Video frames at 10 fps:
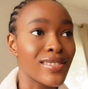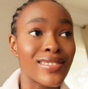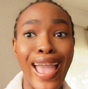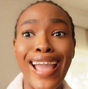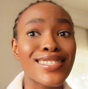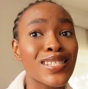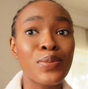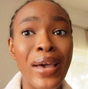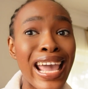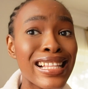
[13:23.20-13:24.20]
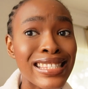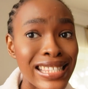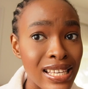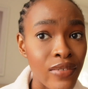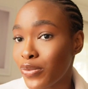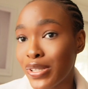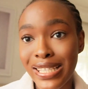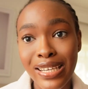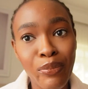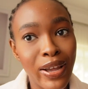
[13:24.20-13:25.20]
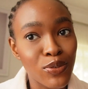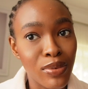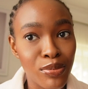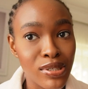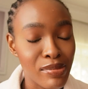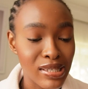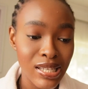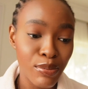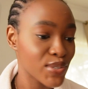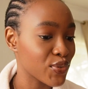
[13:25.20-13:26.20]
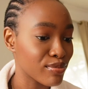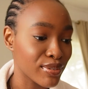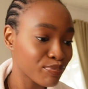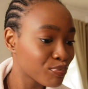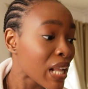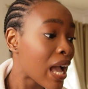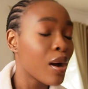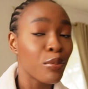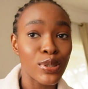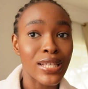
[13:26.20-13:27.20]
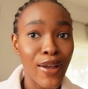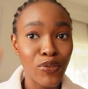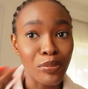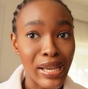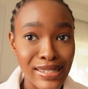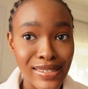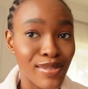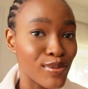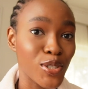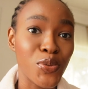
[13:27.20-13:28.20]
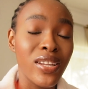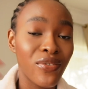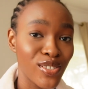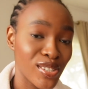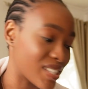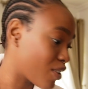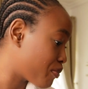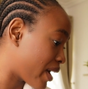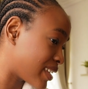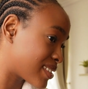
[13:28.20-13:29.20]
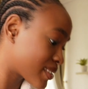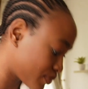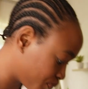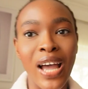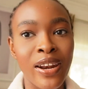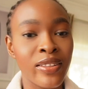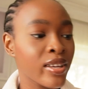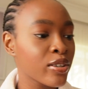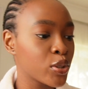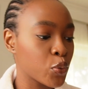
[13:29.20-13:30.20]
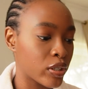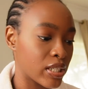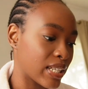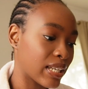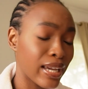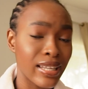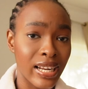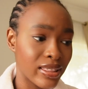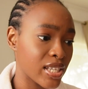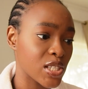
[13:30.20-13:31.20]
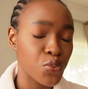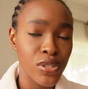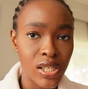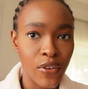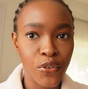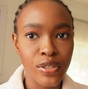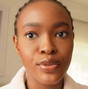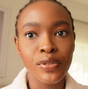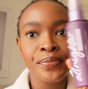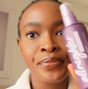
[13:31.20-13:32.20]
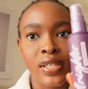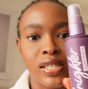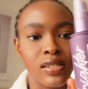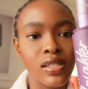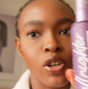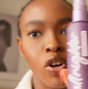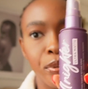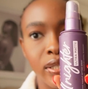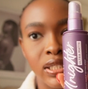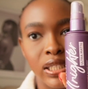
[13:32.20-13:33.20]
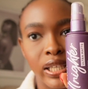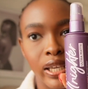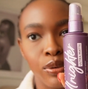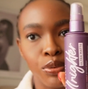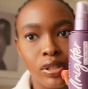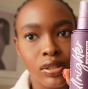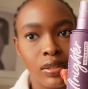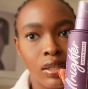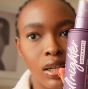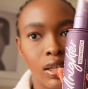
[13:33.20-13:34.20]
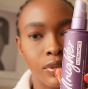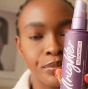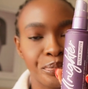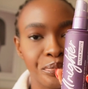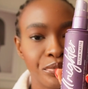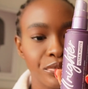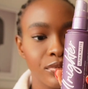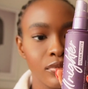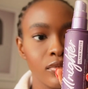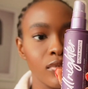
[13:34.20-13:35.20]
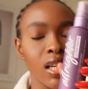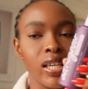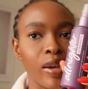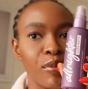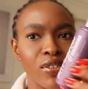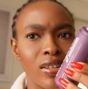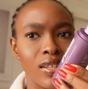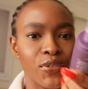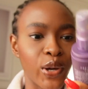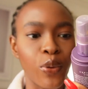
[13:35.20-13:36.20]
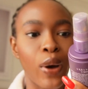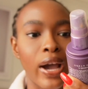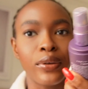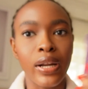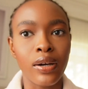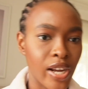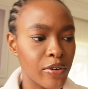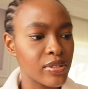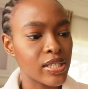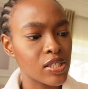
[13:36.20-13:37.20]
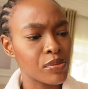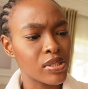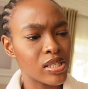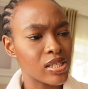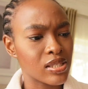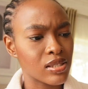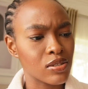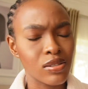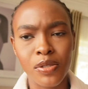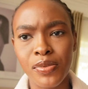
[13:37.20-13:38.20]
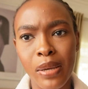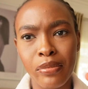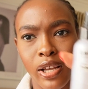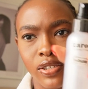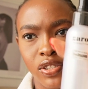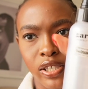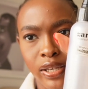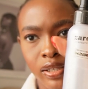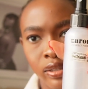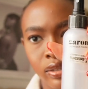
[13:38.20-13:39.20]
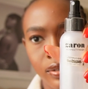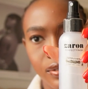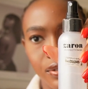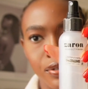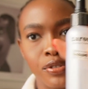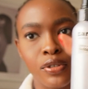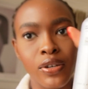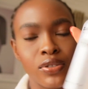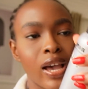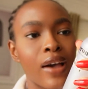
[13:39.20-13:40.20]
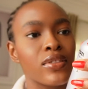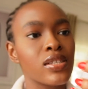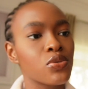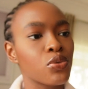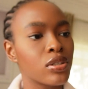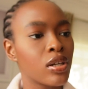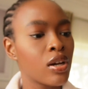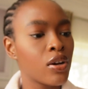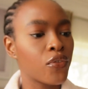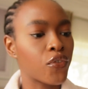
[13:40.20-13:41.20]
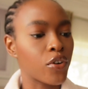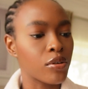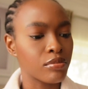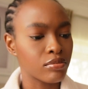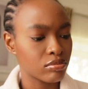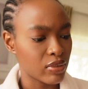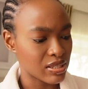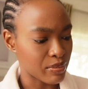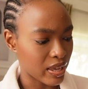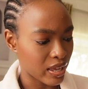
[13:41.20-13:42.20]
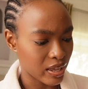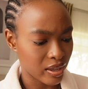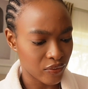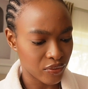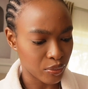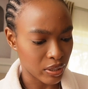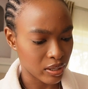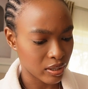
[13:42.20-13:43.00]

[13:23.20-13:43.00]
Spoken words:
It's expensive. Obviously, I didn't buy it to my money. My sister bought it for me. But I have to mind it because when it finishes, I won't buy it. Another good one that I like and I think is pretty affordable is the Urban Decay one. Yeah, I've been using this for a while now. Zaron sent me this sometime last year. So I also have this one from... Where is my hair everywhere?